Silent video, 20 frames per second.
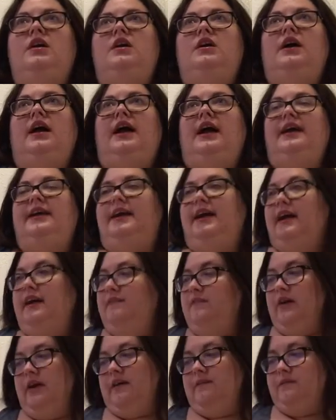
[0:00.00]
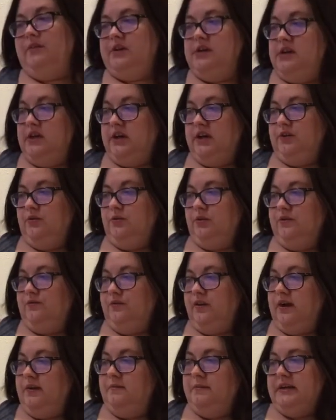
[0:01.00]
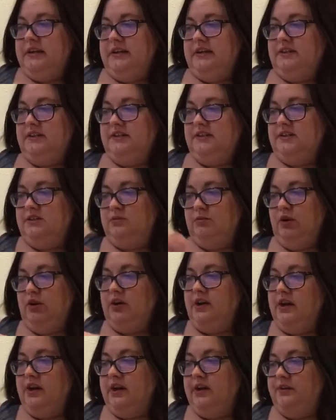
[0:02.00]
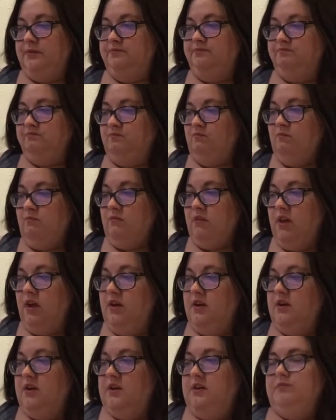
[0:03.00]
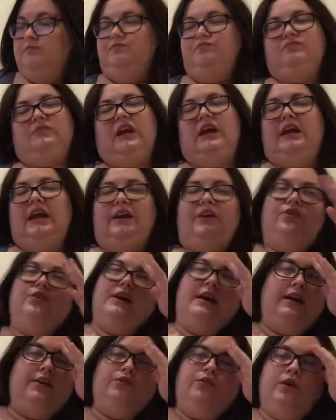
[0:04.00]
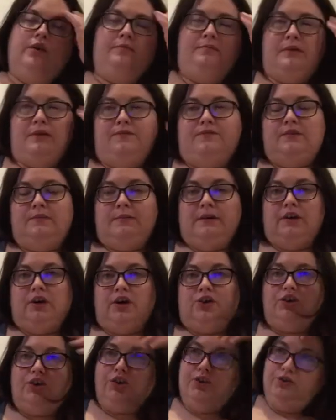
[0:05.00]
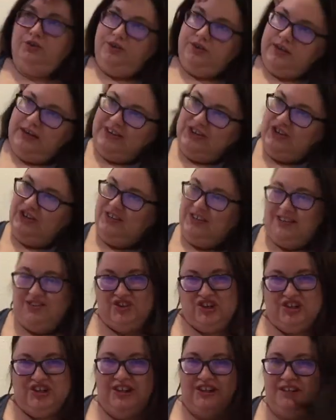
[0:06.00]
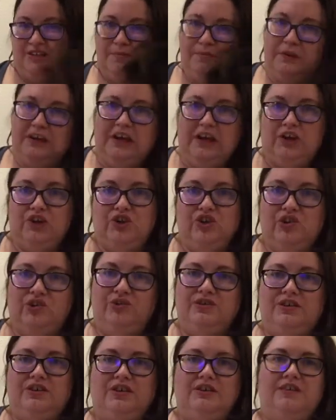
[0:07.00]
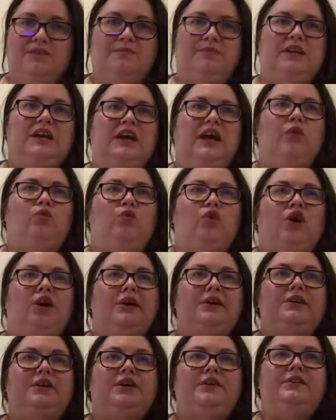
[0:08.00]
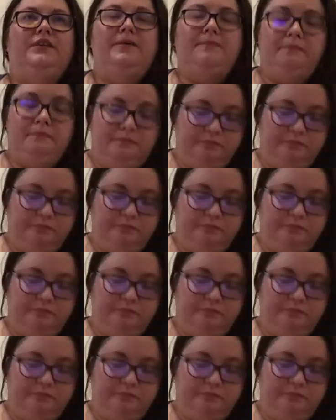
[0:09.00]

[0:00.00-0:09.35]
I'd have half a can of refried beans, the small can, And I don't add ground beef to my nachos. It's just not something I do. It's not something I want on them.